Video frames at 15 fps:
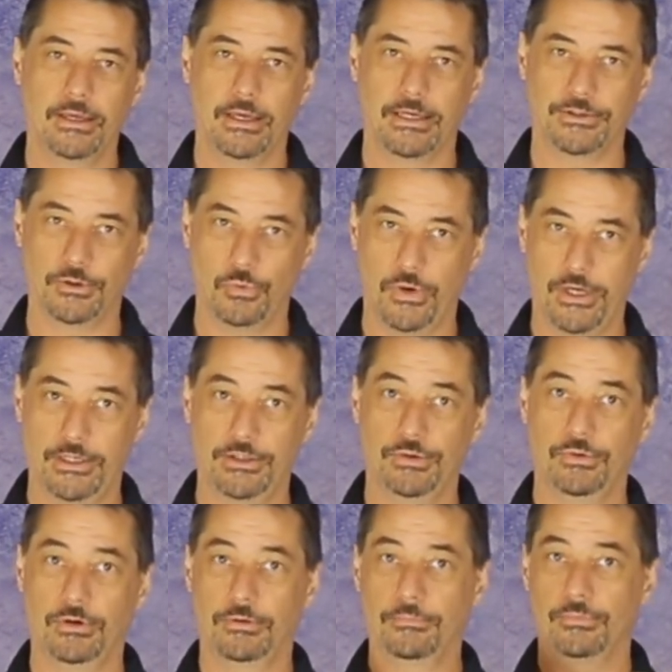as a way
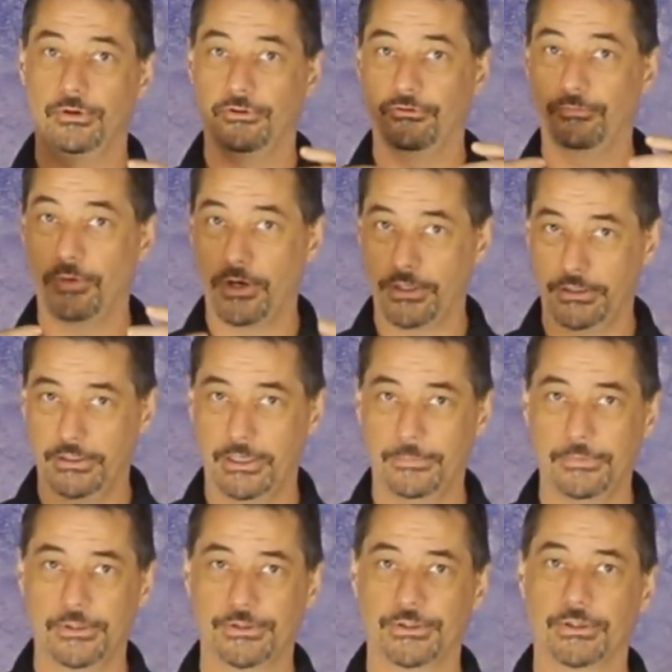to improve body
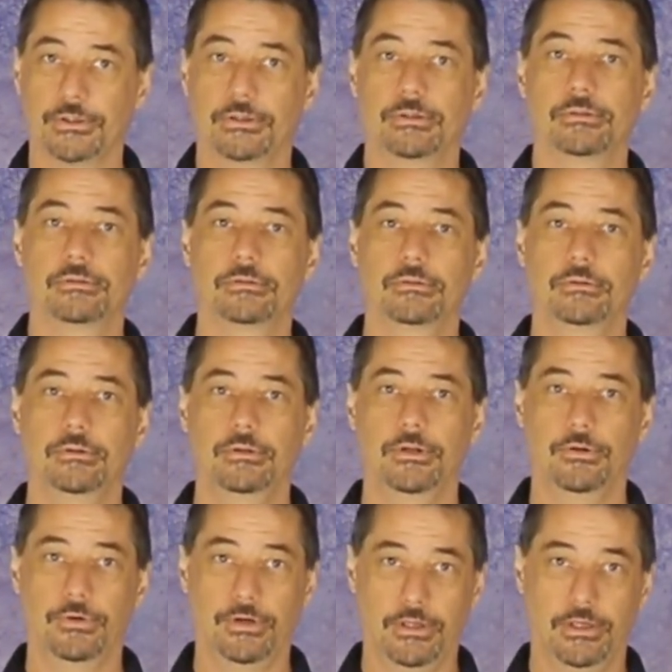temperature, you
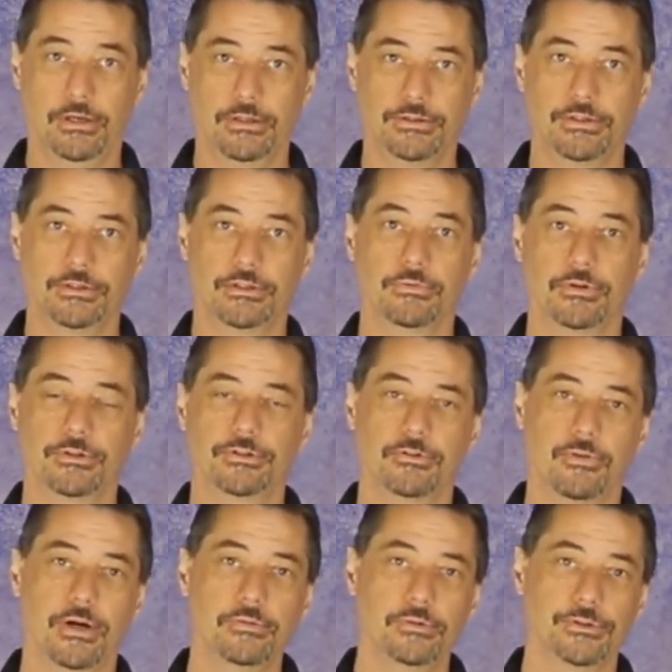know, in, in a sense of our
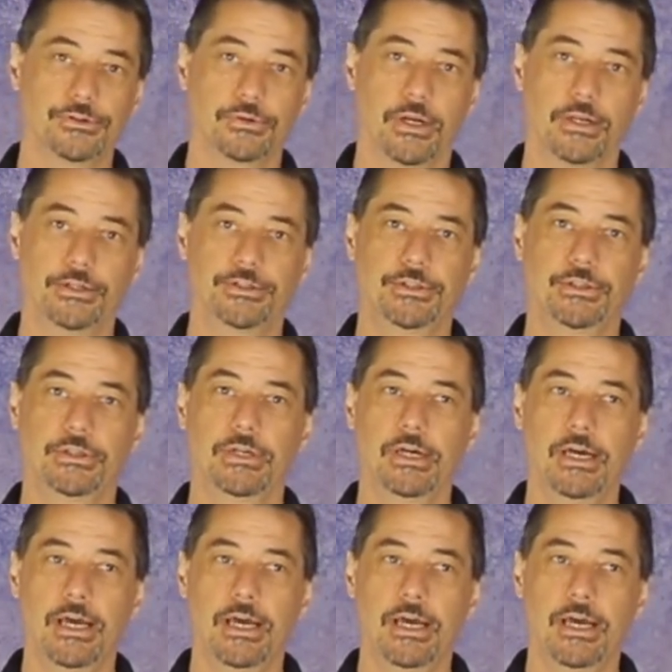survival strategy,